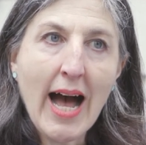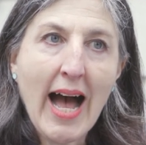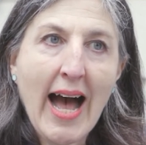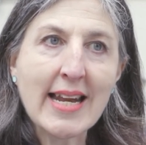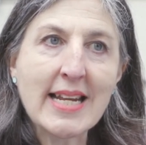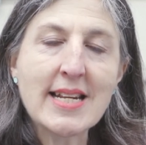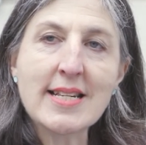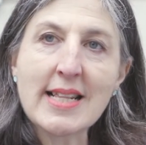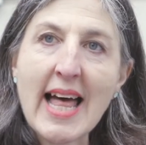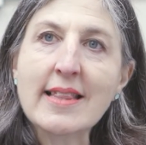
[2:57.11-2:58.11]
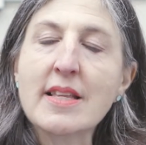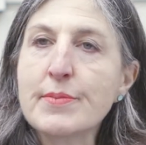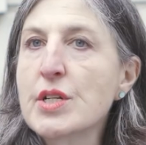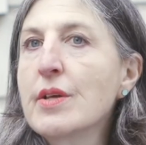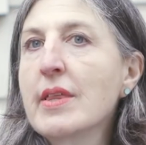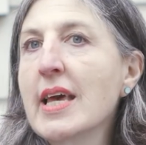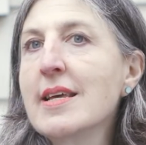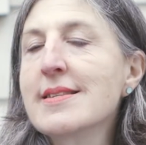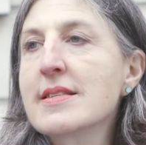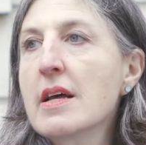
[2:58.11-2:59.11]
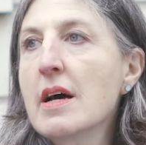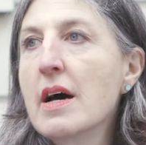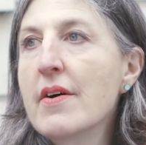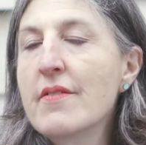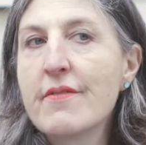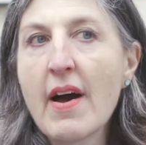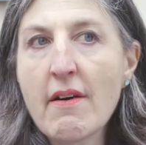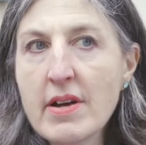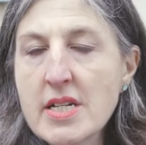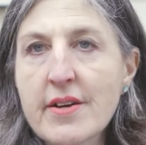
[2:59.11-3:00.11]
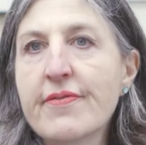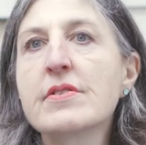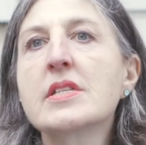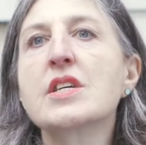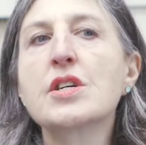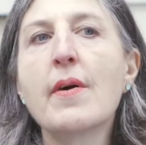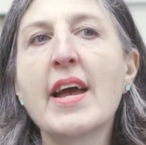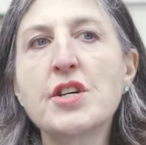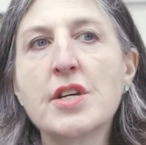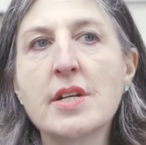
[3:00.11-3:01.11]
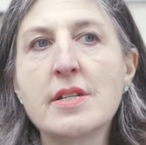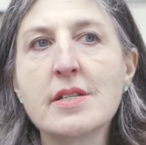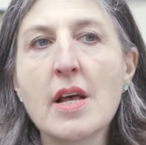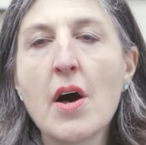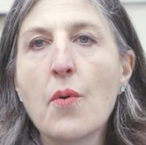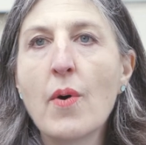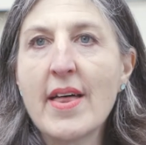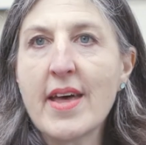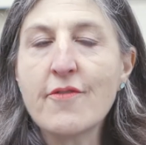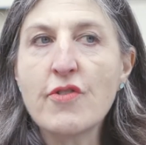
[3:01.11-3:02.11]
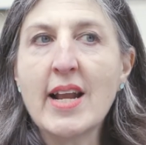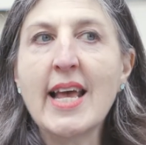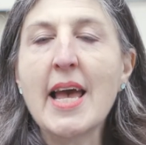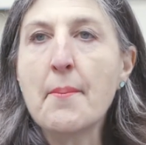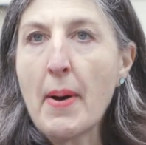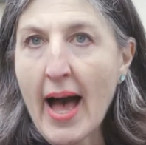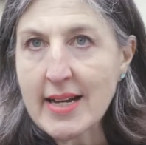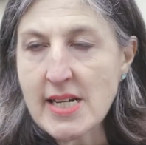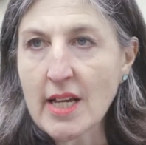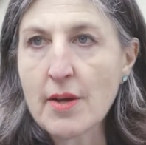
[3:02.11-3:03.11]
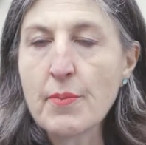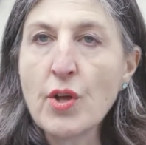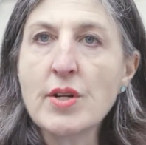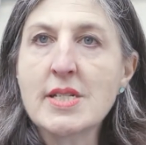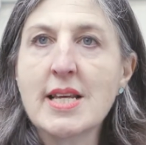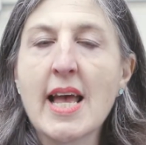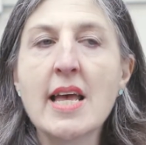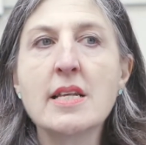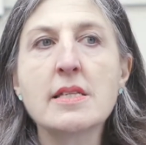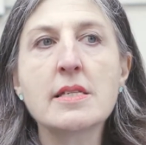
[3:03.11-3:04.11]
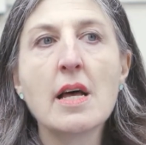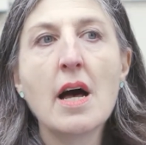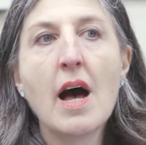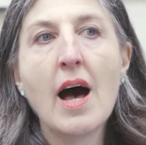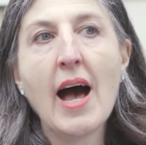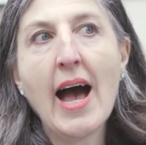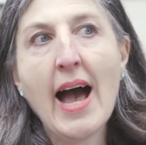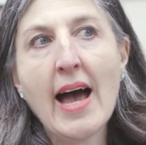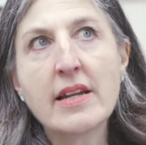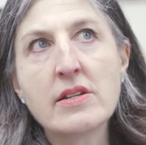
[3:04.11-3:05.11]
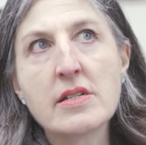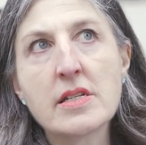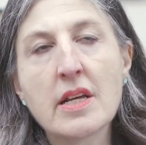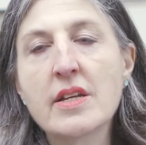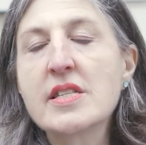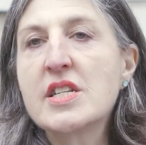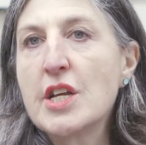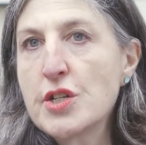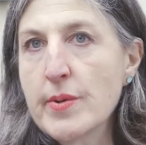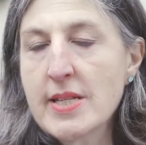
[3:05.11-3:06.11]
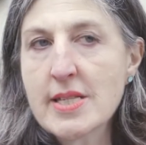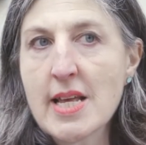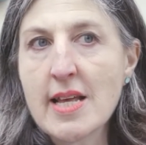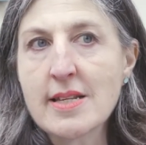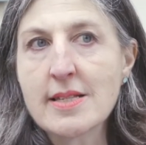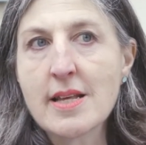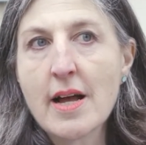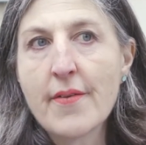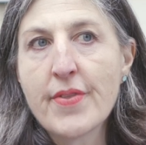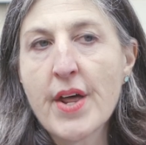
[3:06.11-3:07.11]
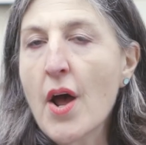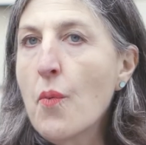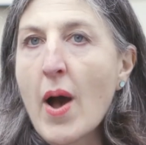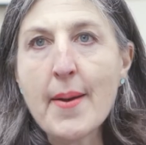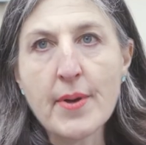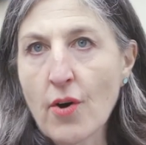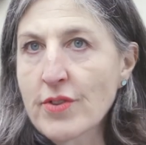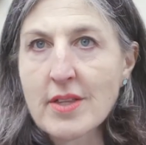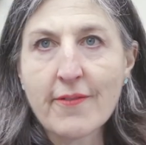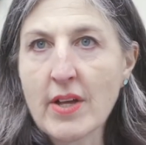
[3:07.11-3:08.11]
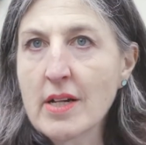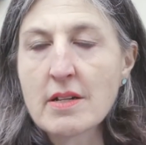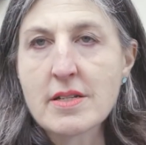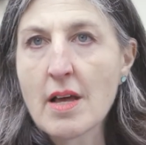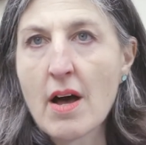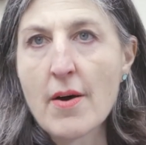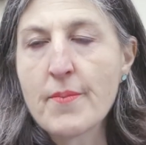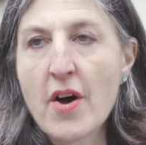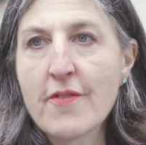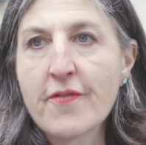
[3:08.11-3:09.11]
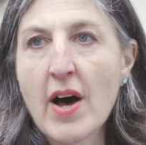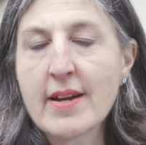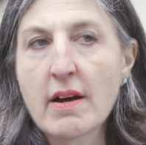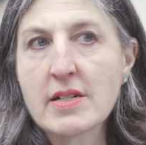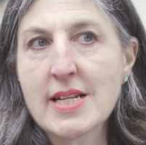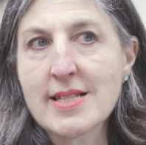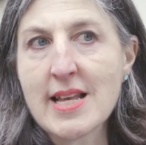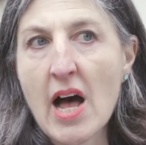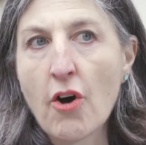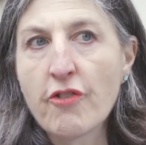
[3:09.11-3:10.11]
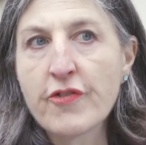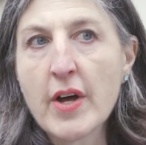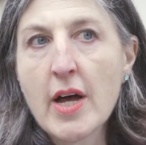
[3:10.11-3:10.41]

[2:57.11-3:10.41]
and it has led them to these very different situations where they've really impacted communities and constituencies that are way beyond the fields of fine art itself.